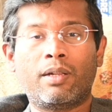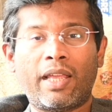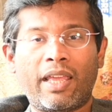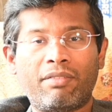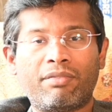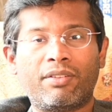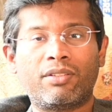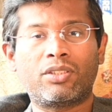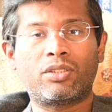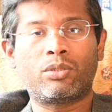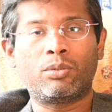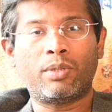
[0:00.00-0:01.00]
efforts
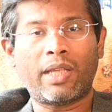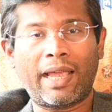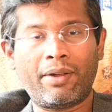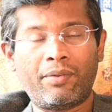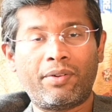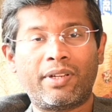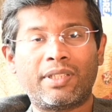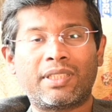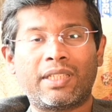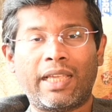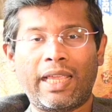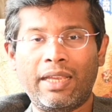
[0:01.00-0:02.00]
to address
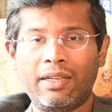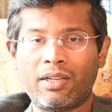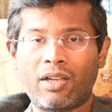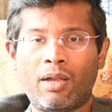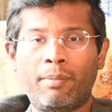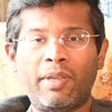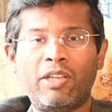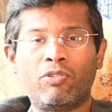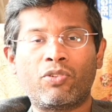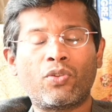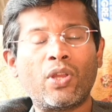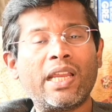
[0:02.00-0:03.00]
income
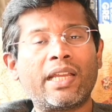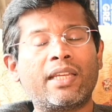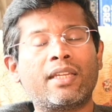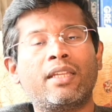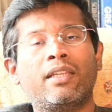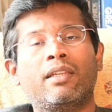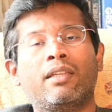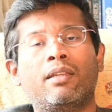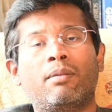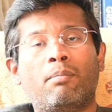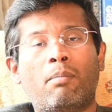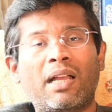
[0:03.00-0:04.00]
inequality
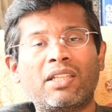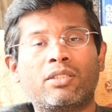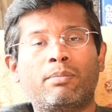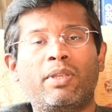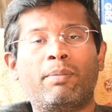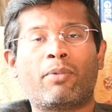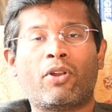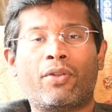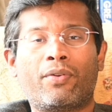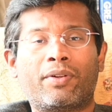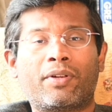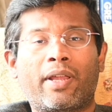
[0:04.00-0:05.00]
must be
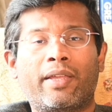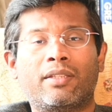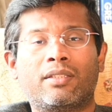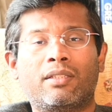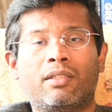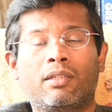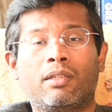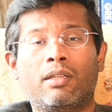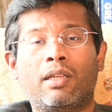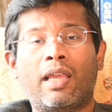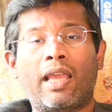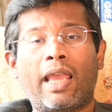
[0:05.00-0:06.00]
prioritized.
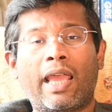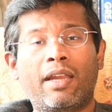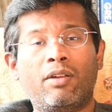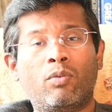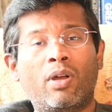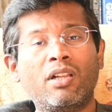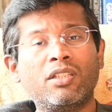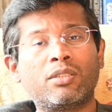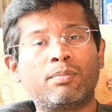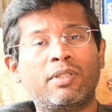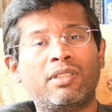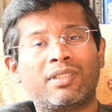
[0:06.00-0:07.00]

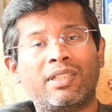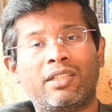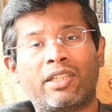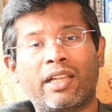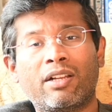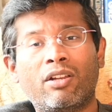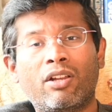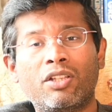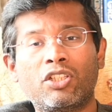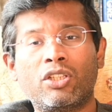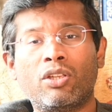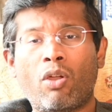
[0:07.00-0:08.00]
Advancements in
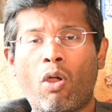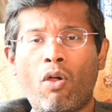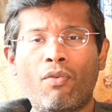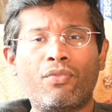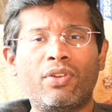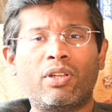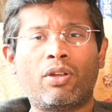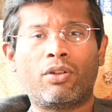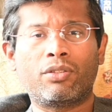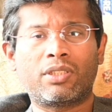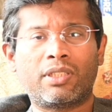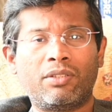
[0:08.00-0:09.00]
technology often
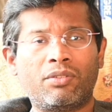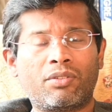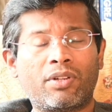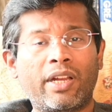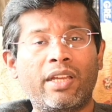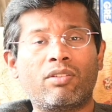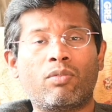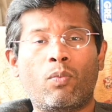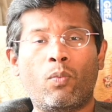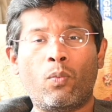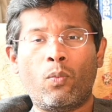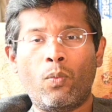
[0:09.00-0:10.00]
concentrate
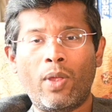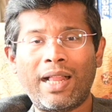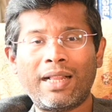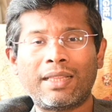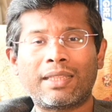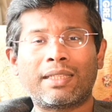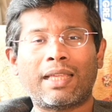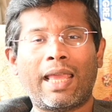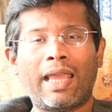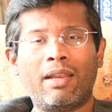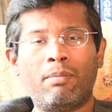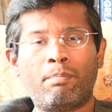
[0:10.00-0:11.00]
wealth
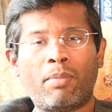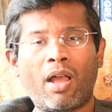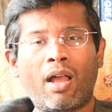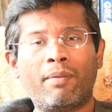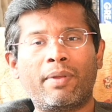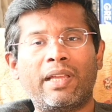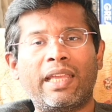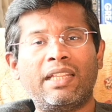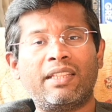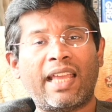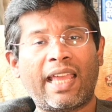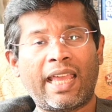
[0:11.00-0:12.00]
and power
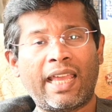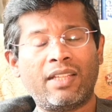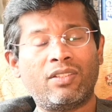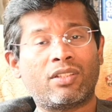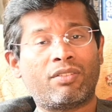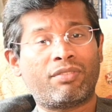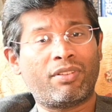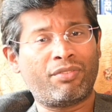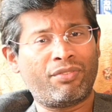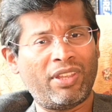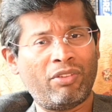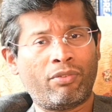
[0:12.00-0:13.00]
in the hands of a
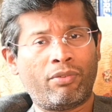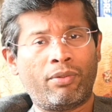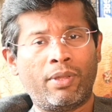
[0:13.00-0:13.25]
few,